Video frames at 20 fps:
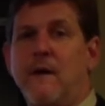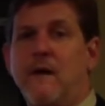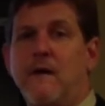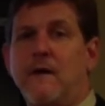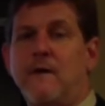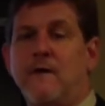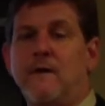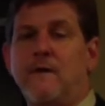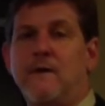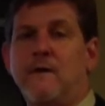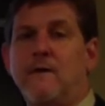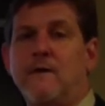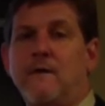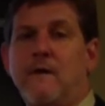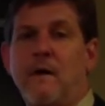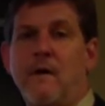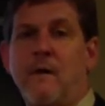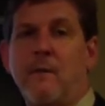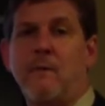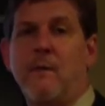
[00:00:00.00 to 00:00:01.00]
And
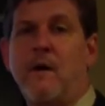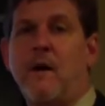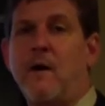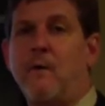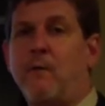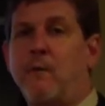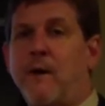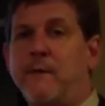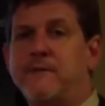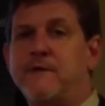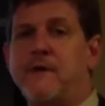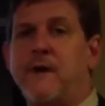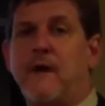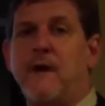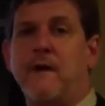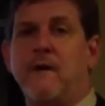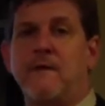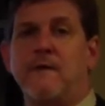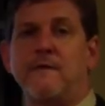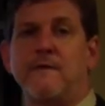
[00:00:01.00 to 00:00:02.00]
then our
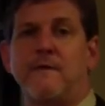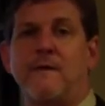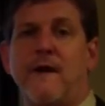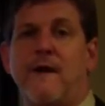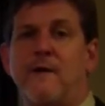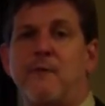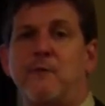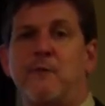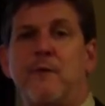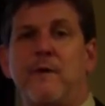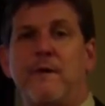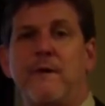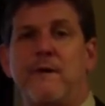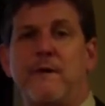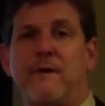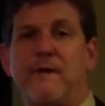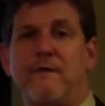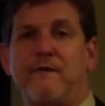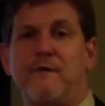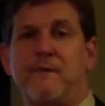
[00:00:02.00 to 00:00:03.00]
website, there's a lot of really
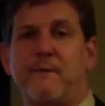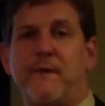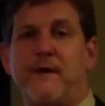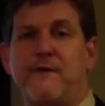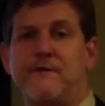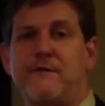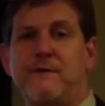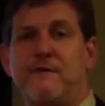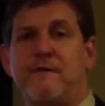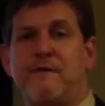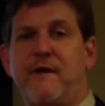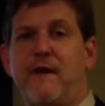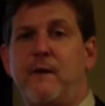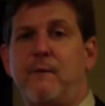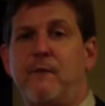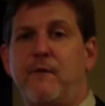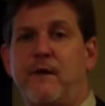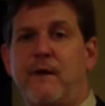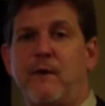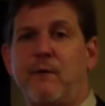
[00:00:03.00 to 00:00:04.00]
good information
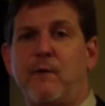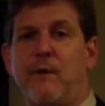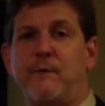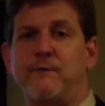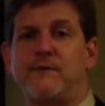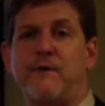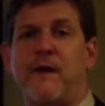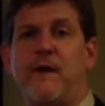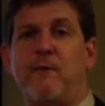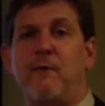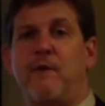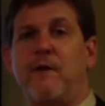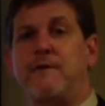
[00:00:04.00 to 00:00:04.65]
available on our website.